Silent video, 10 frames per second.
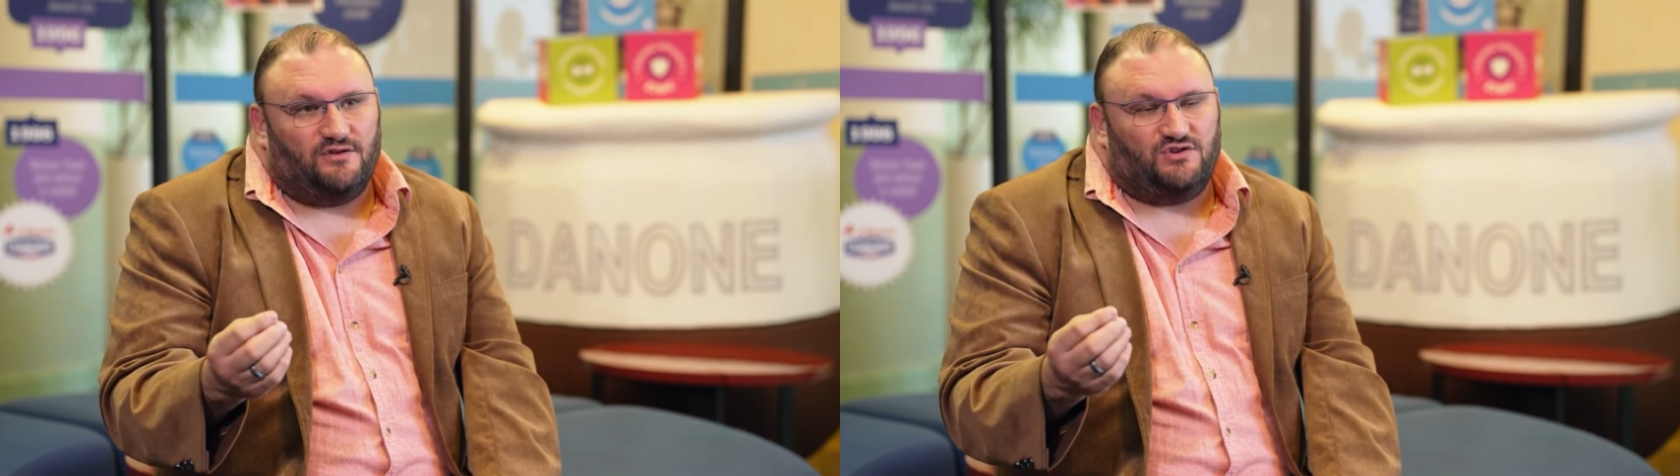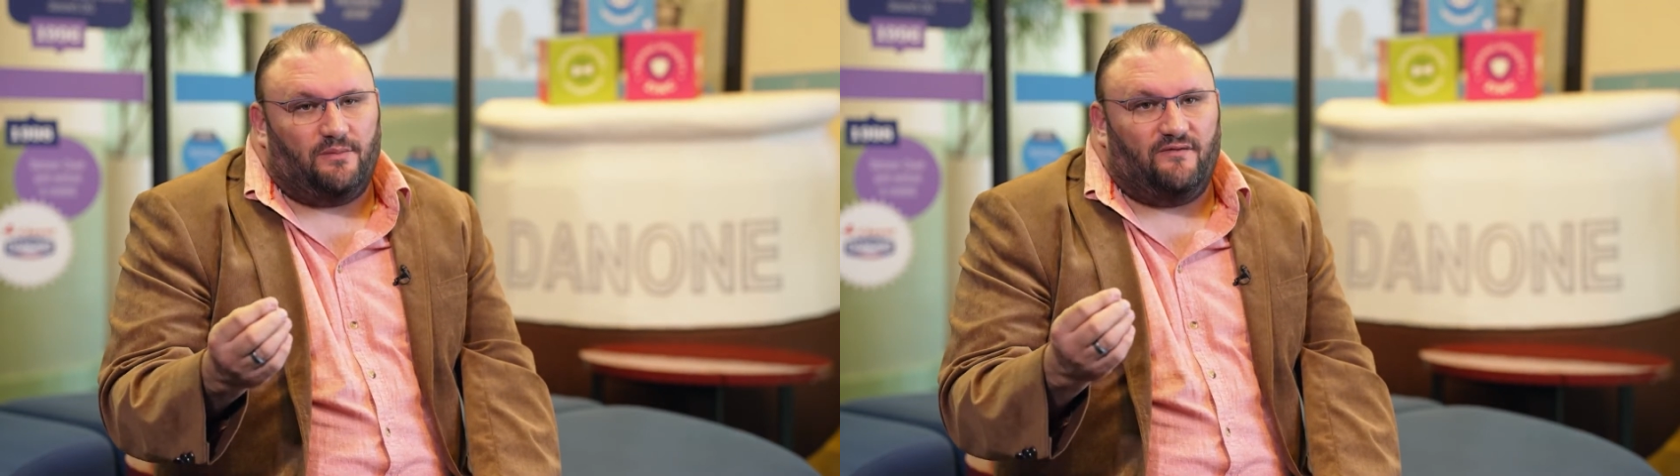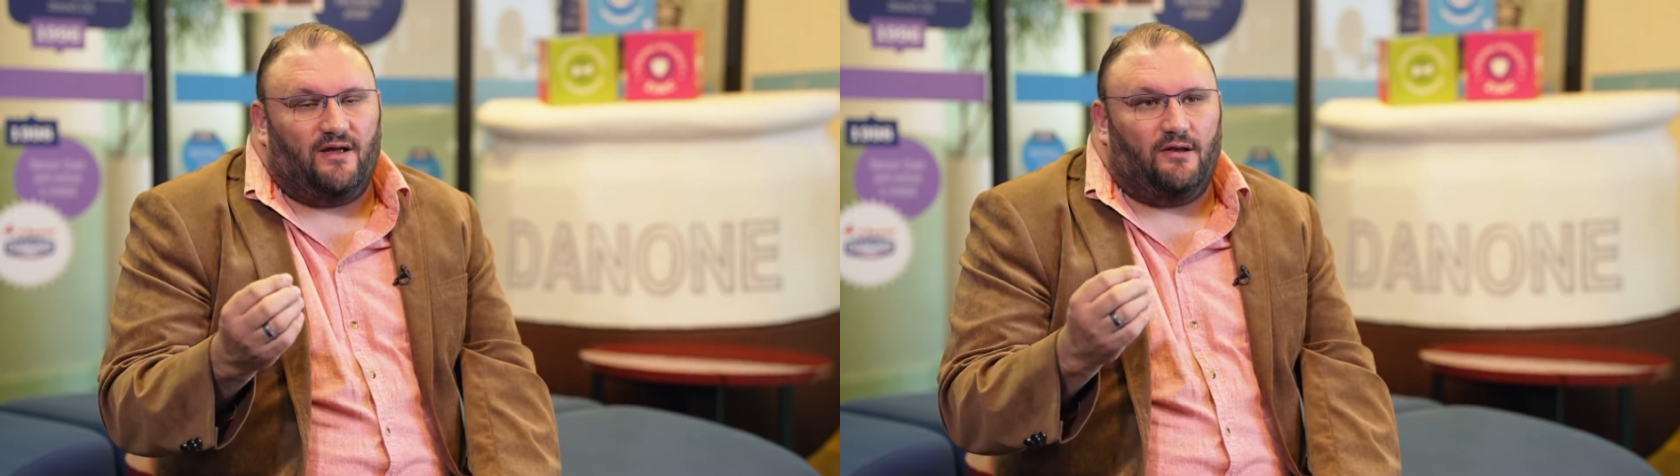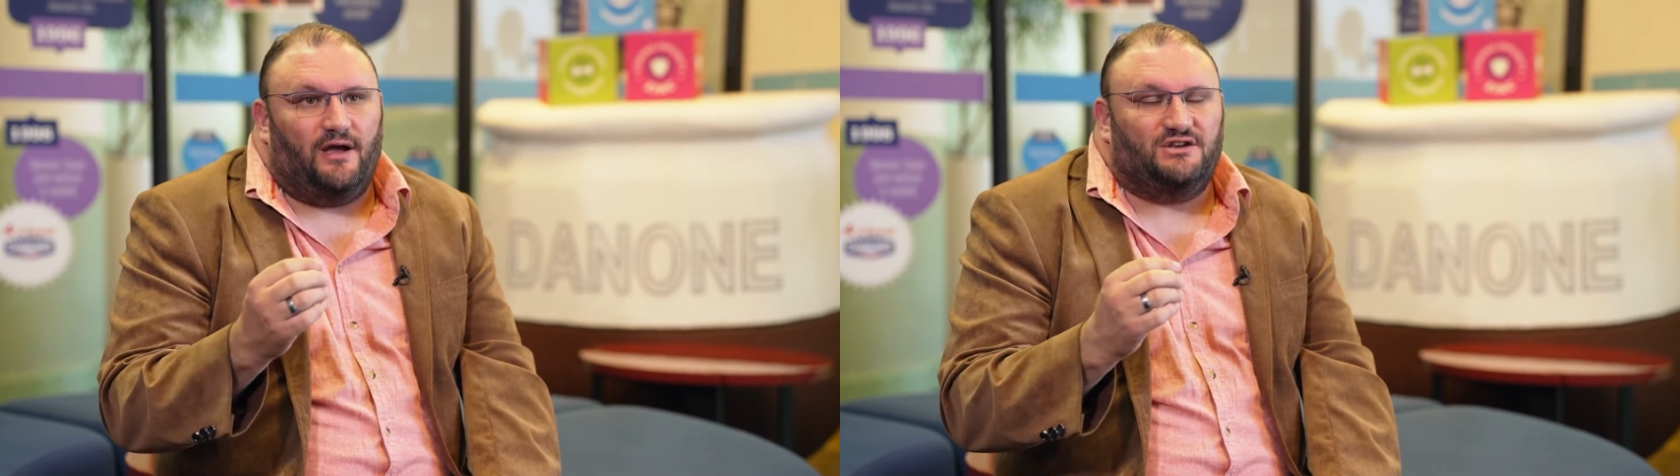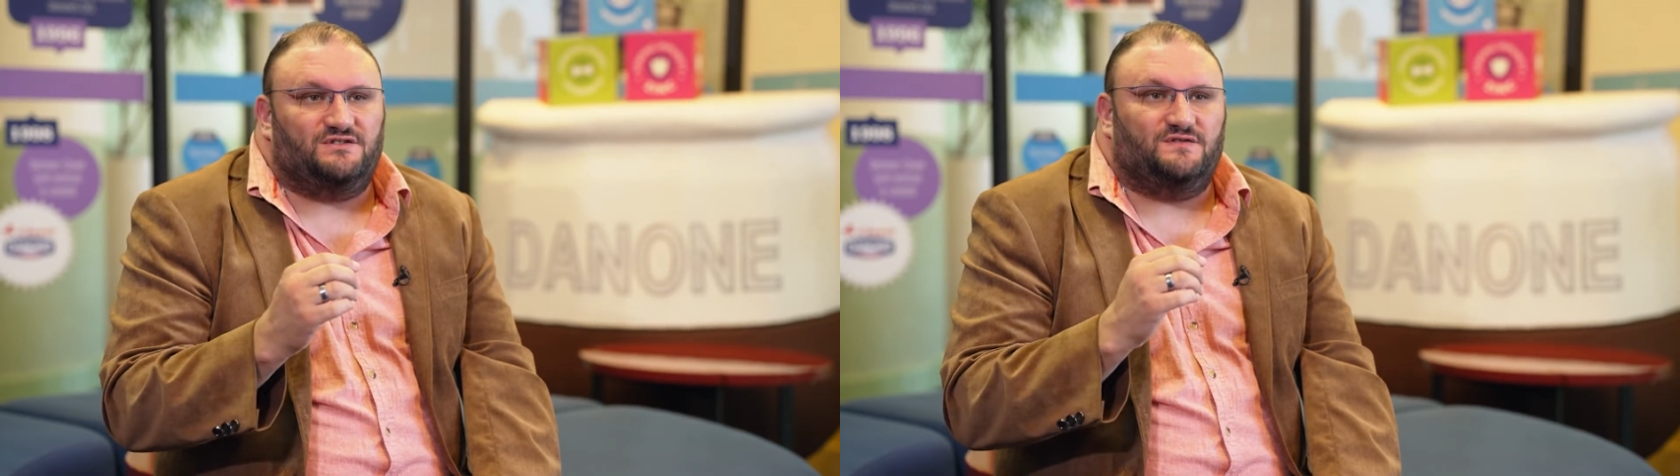job
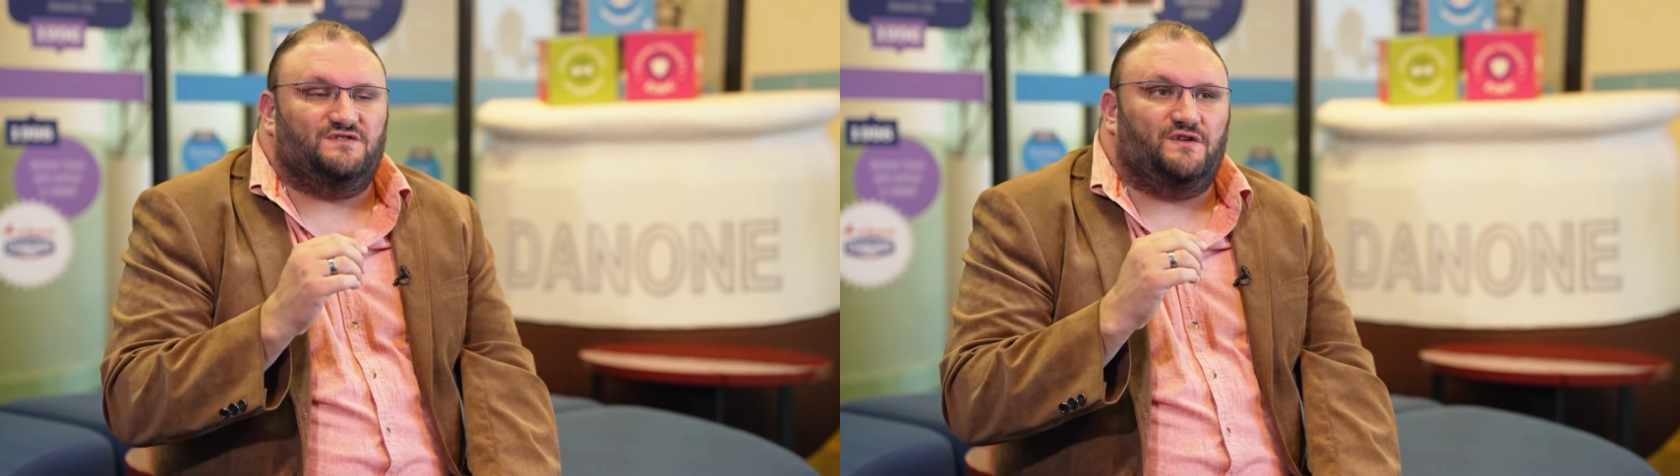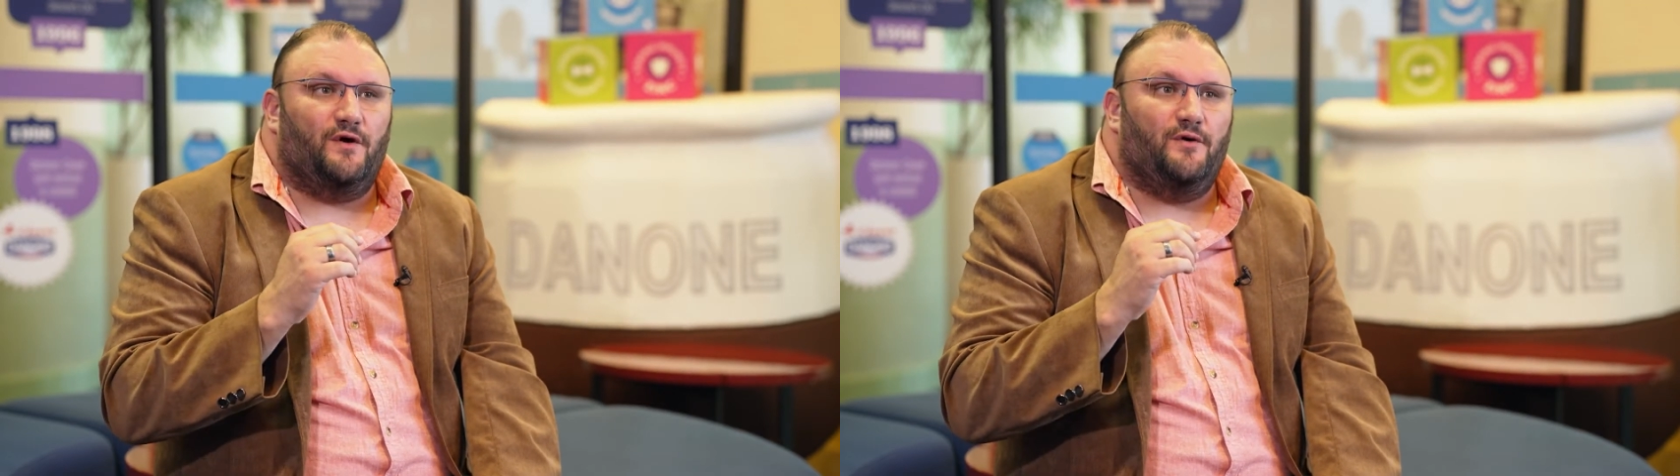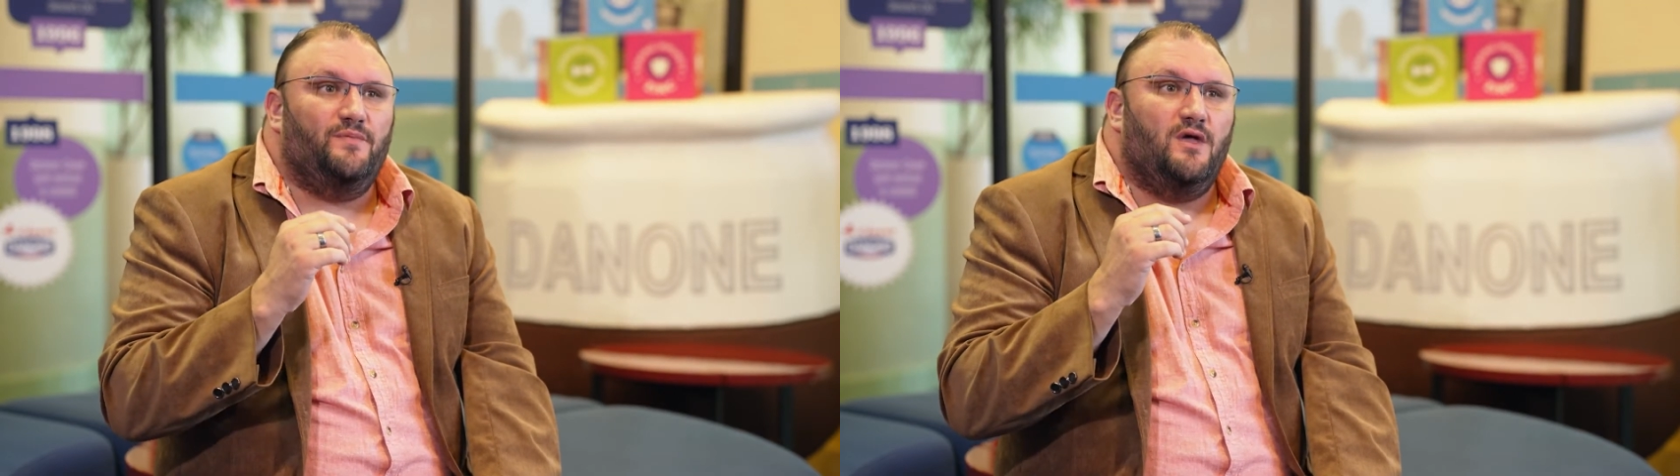evaluation. So